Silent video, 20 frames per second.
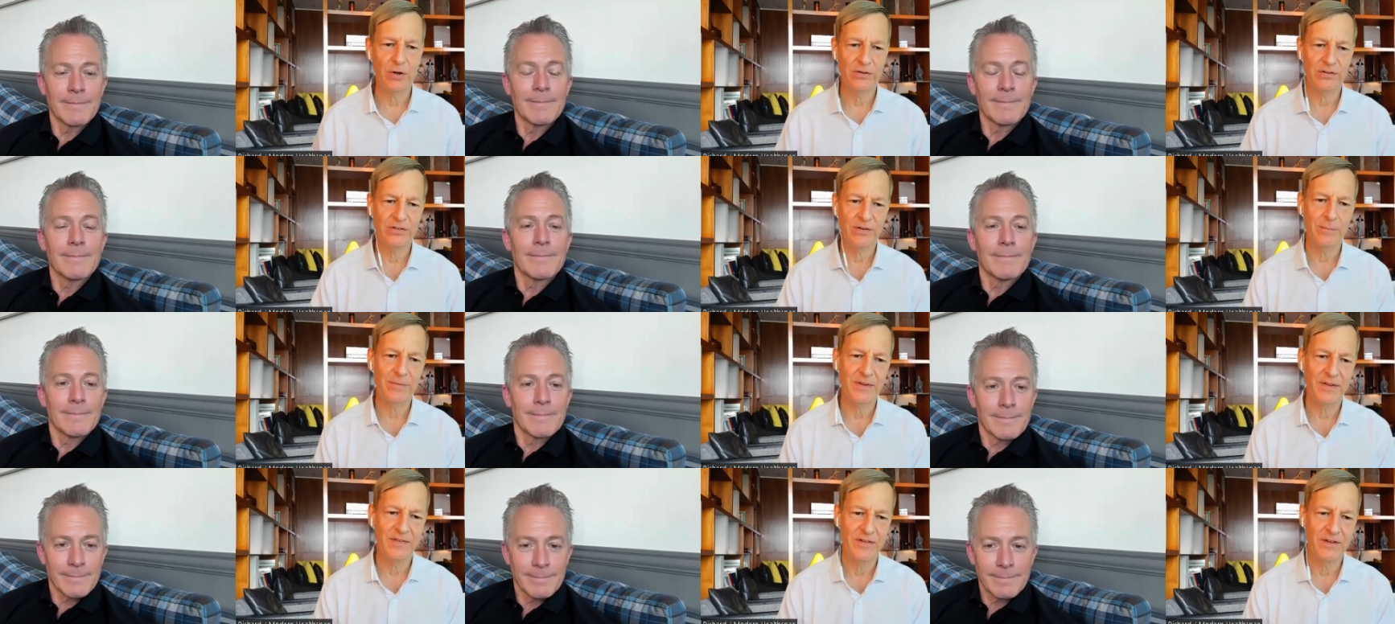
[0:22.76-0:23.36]

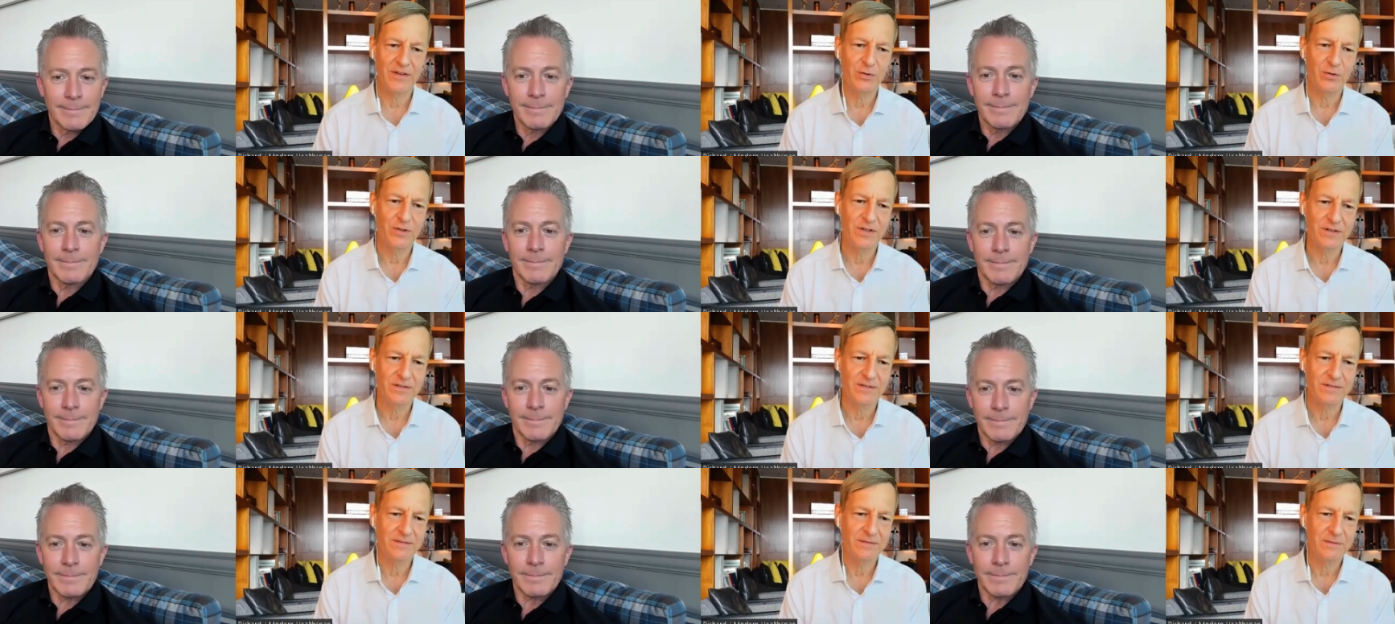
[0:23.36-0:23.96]
Speaker 1: something that you
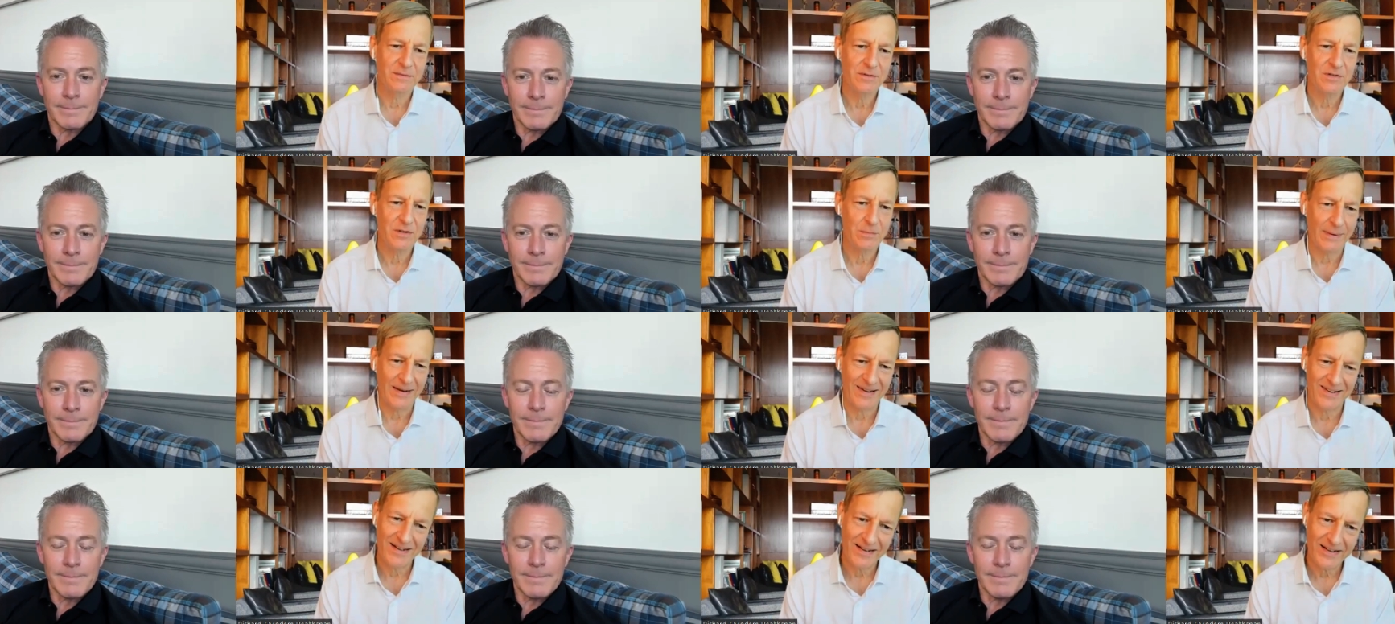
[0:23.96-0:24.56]
can
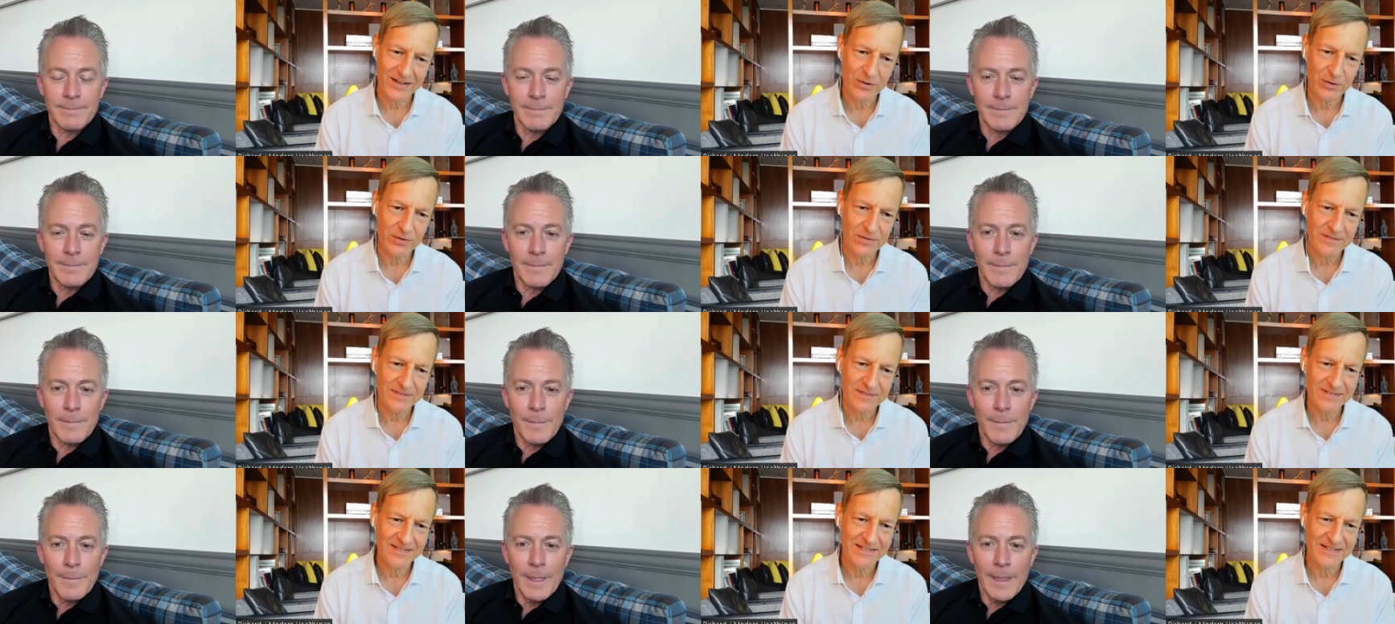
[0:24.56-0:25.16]
speculate
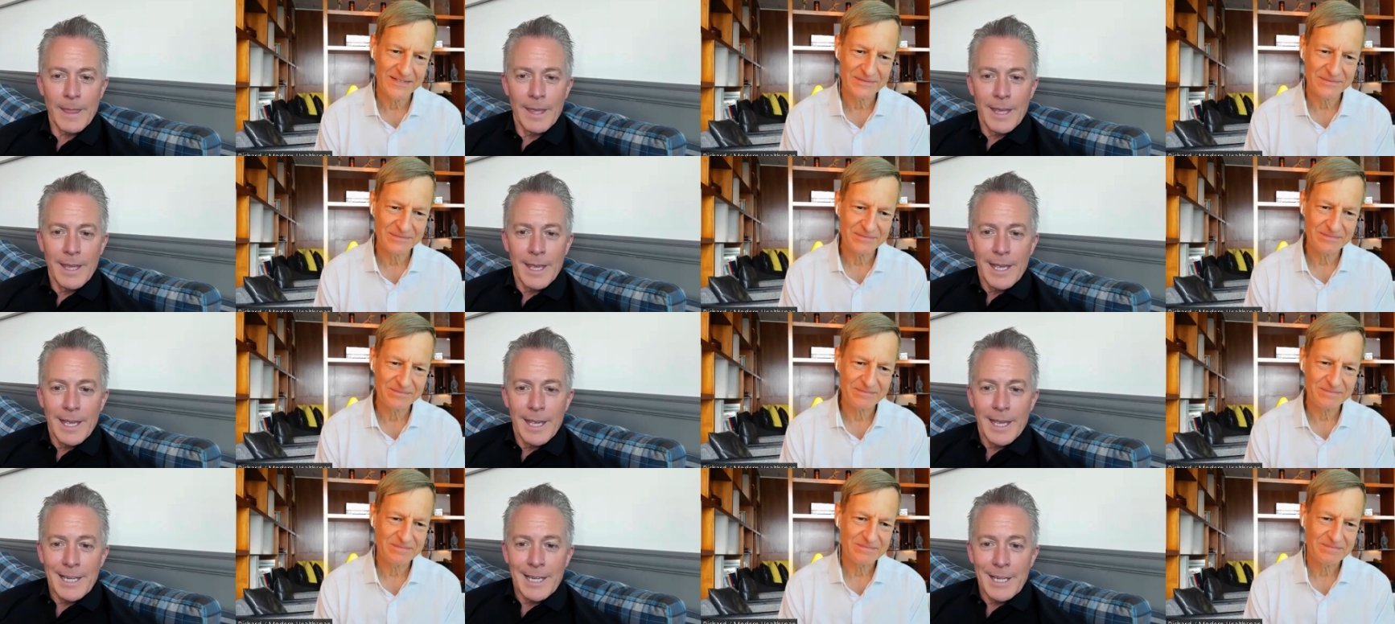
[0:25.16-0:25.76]
on?
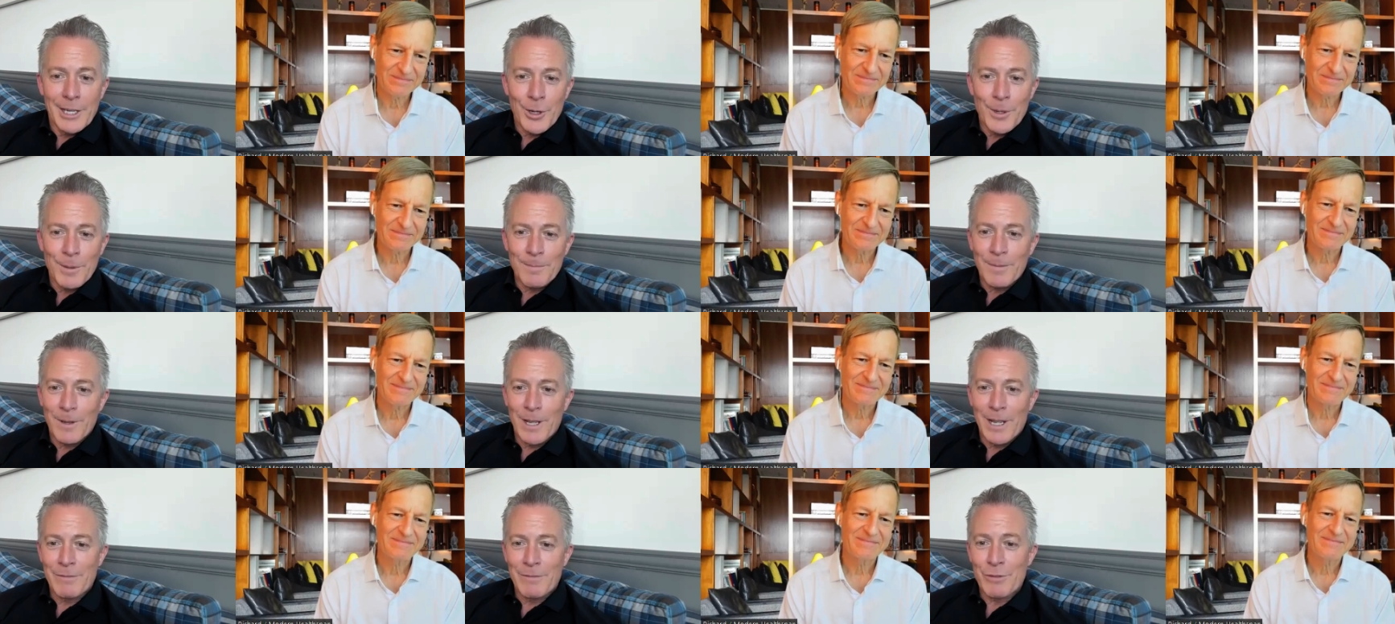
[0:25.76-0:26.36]
Speaker 2: You
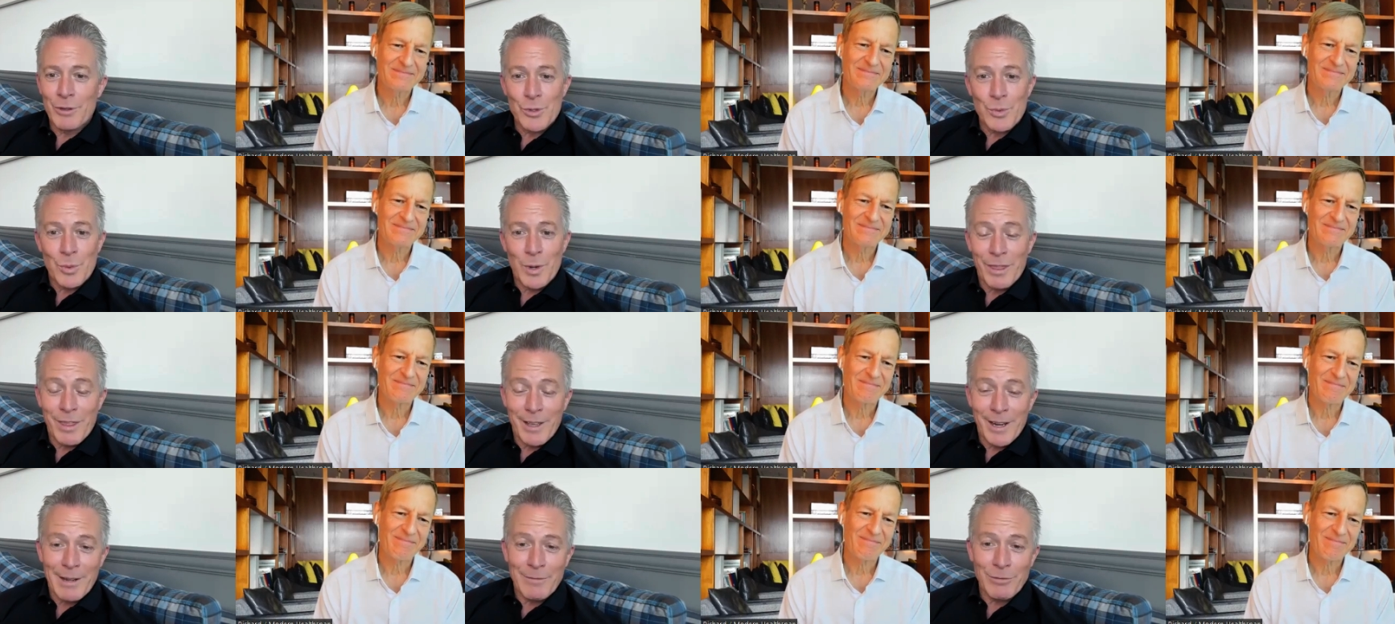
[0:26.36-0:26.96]
know, if there's
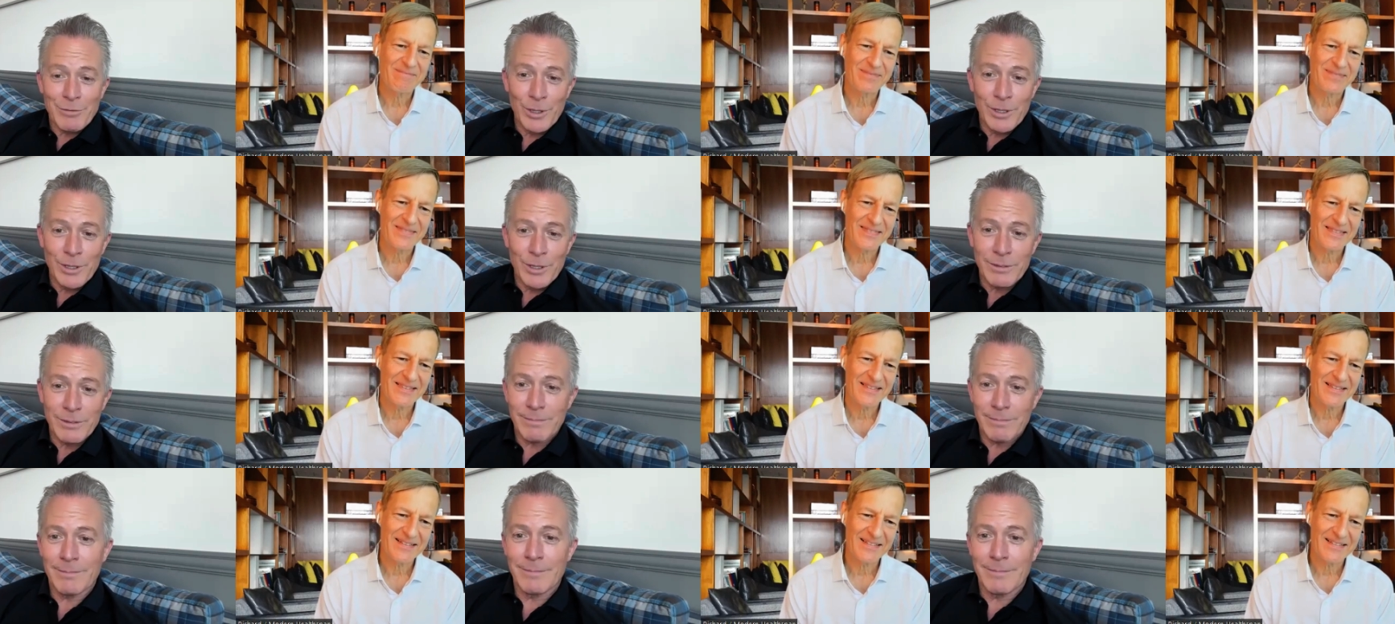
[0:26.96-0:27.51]
one thing I've learned